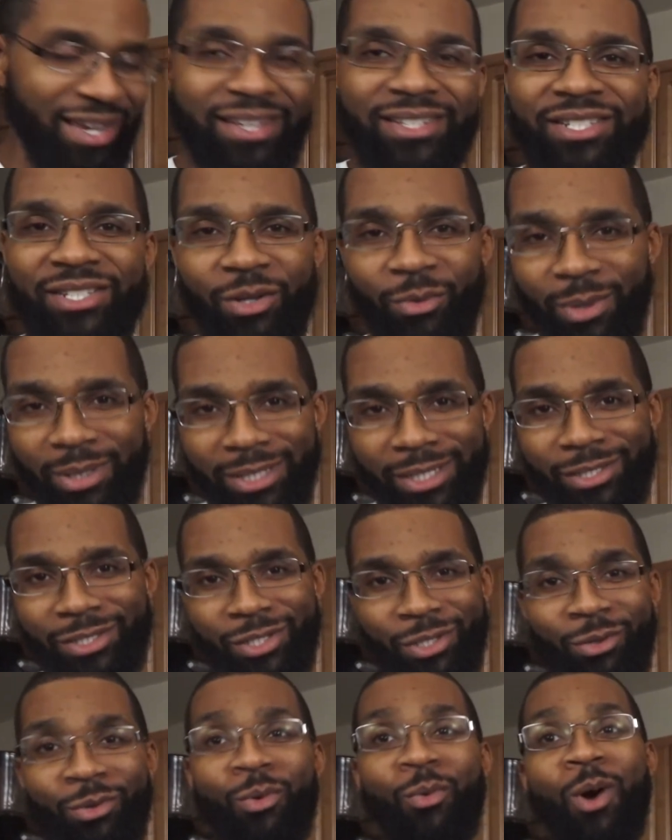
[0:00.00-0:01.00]
So we did
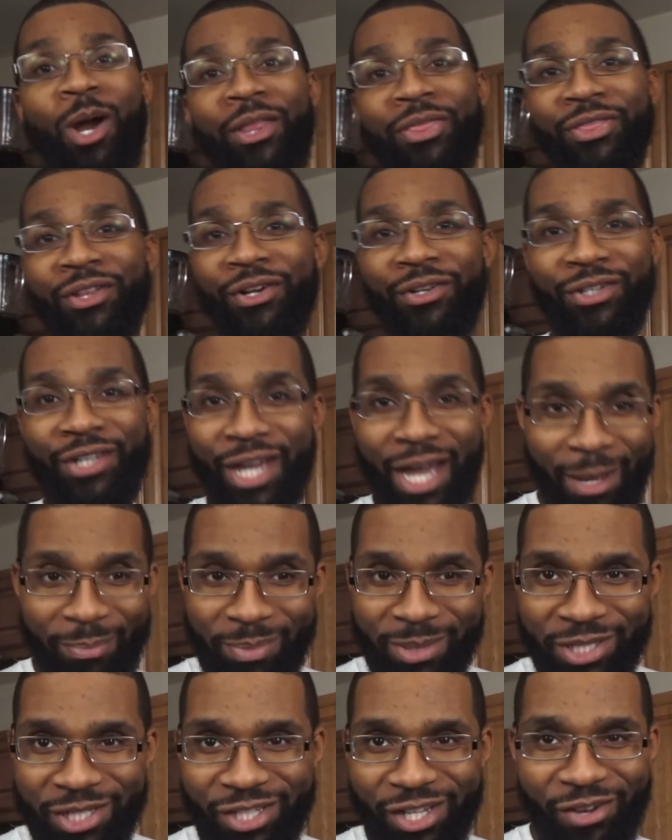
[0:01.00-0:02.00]
2 1/3
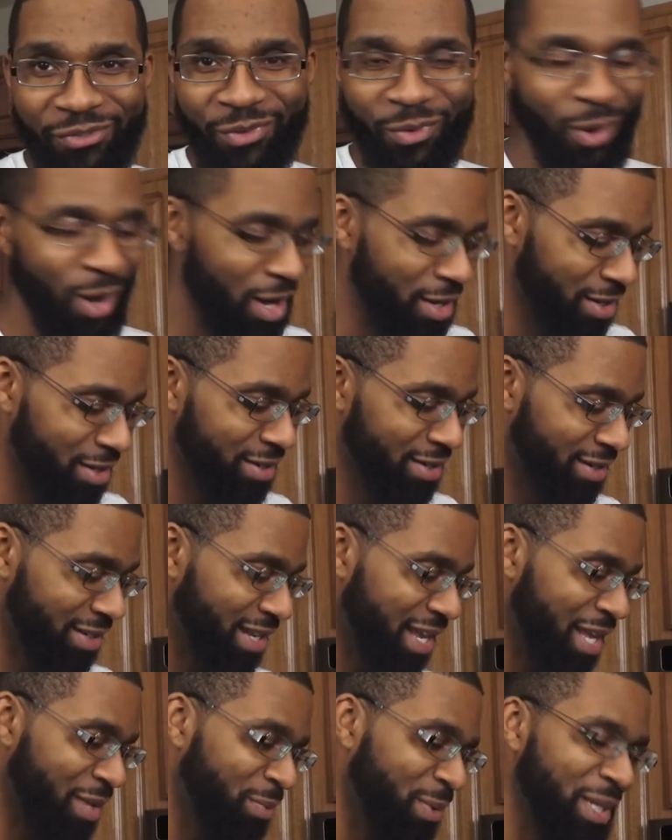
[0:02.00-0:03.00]
cups of water,
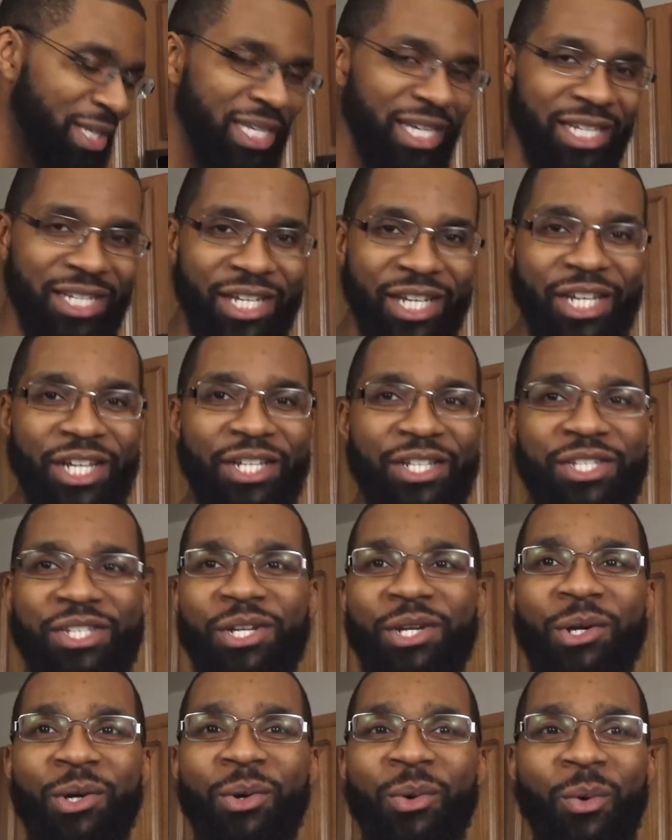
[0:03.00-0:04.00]
and we did
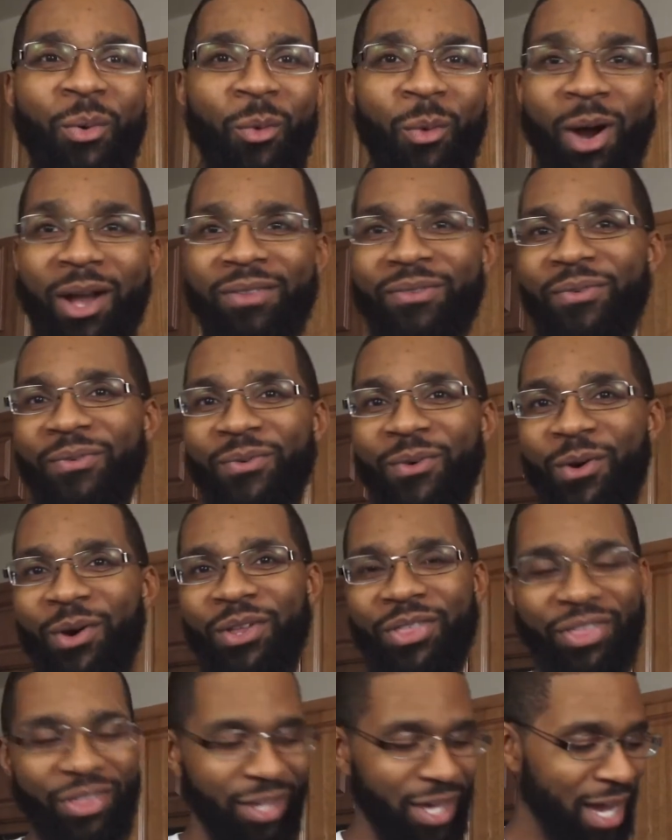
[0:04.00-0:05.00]
2
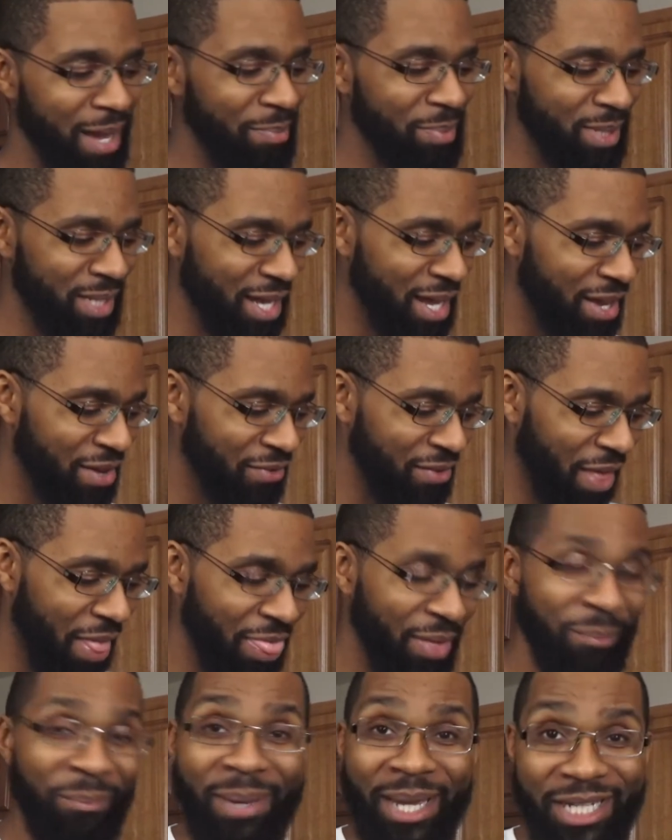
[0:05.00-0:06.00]
1/4 cups
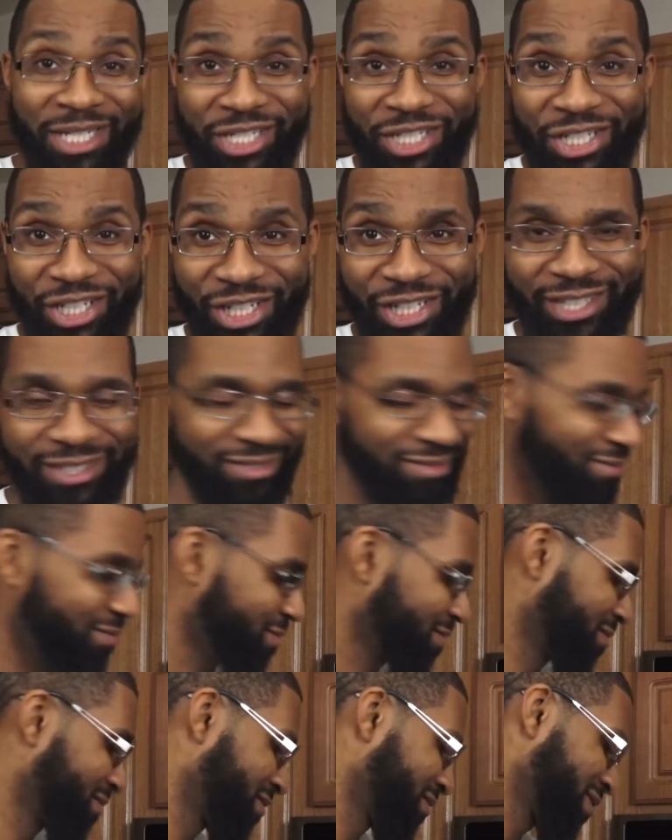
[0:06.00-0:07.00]
of the mixture.
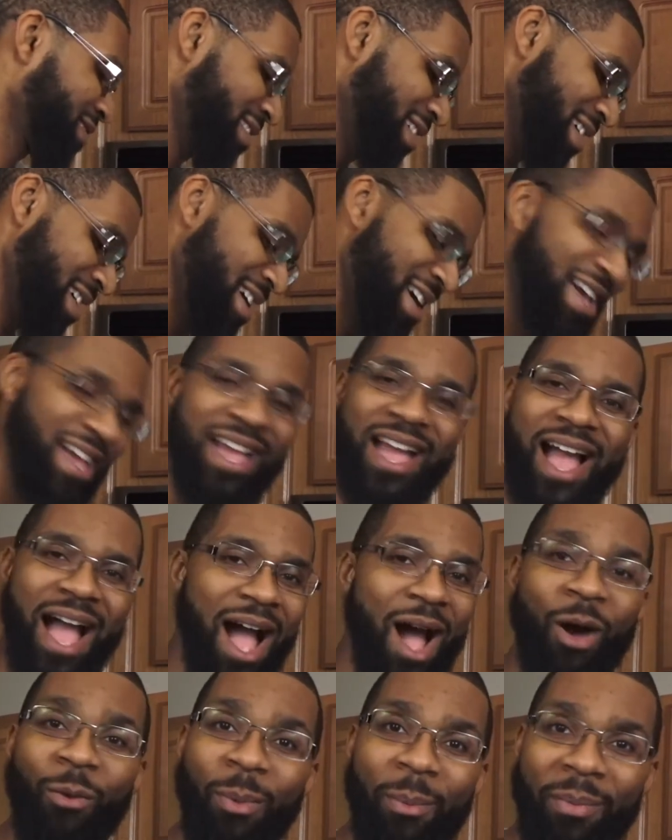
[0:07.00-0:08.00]

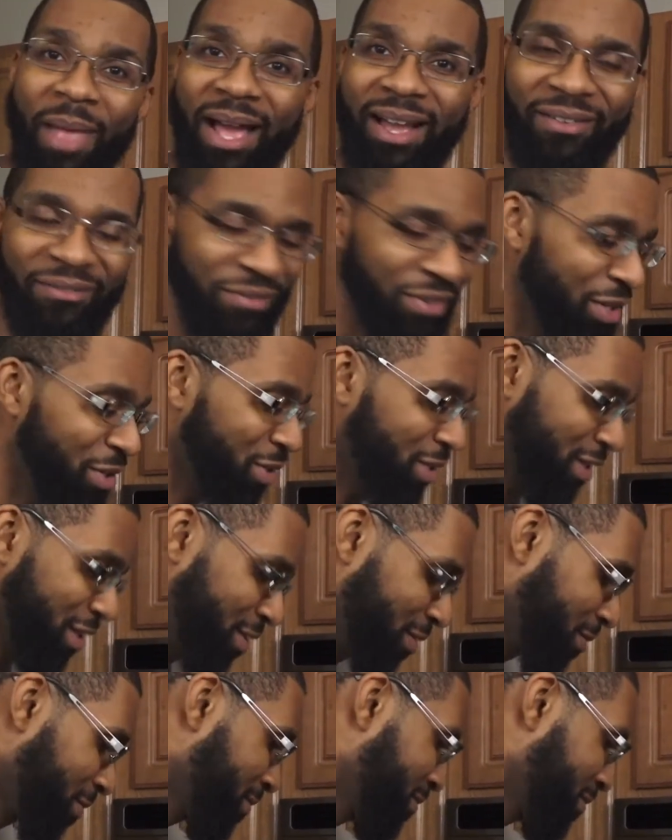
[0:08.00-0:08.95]
I hope I'm not confusing you.